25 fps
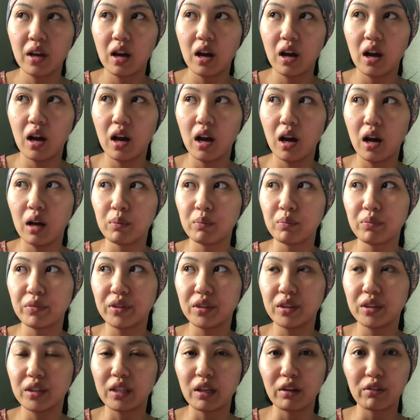um,
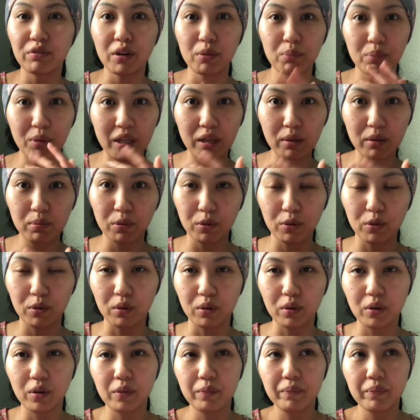different people.
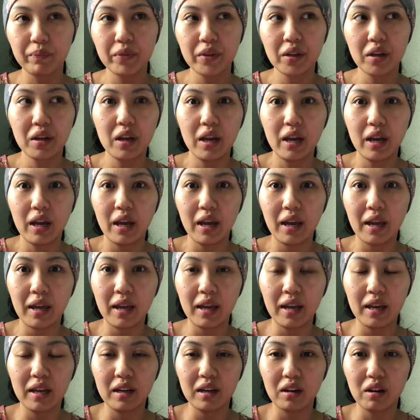
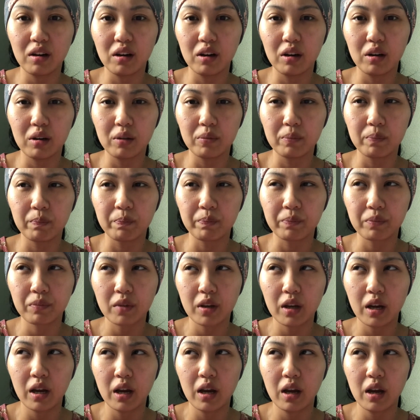And um,
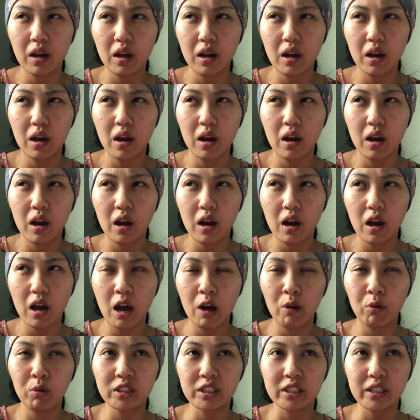
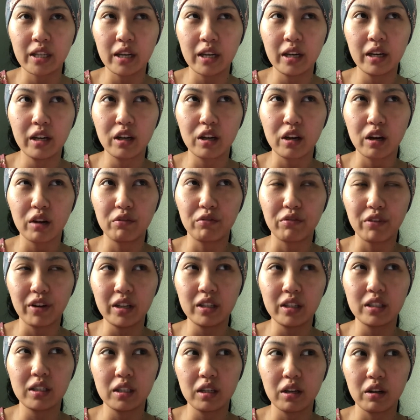I was getting
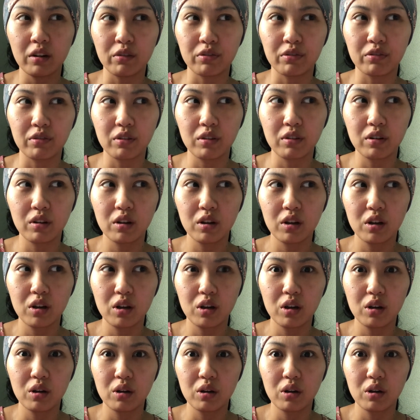convicted of
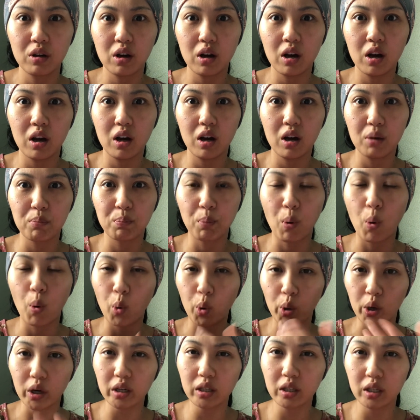uh,
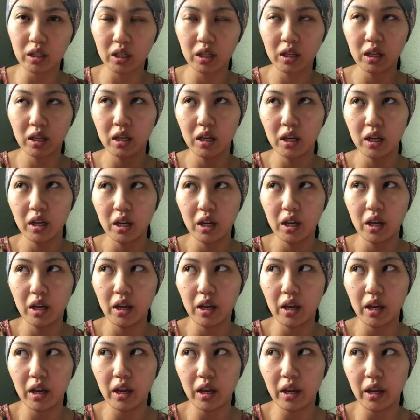pork
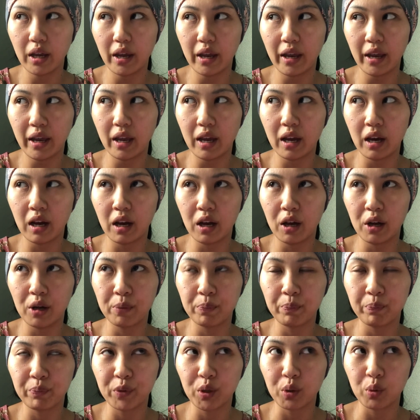
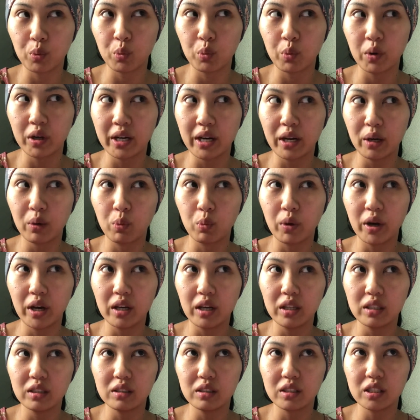um, when I
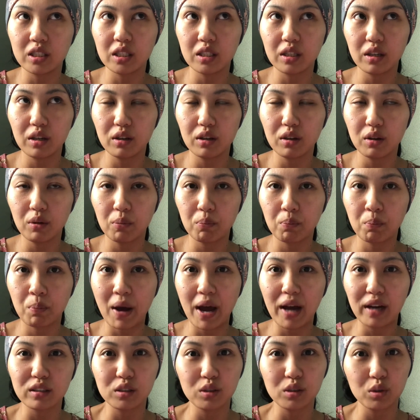went
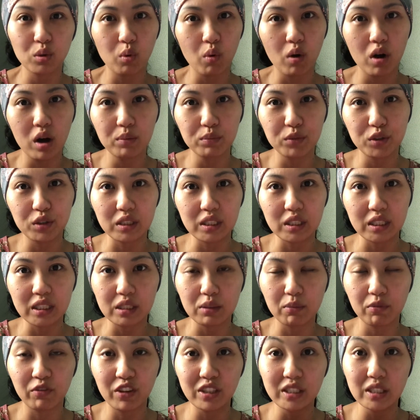back to Guam to
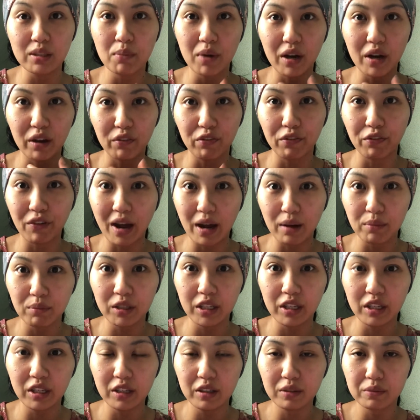visit my
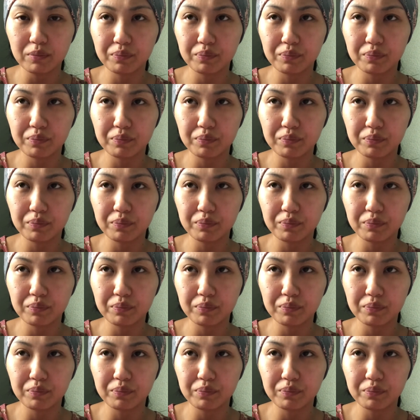family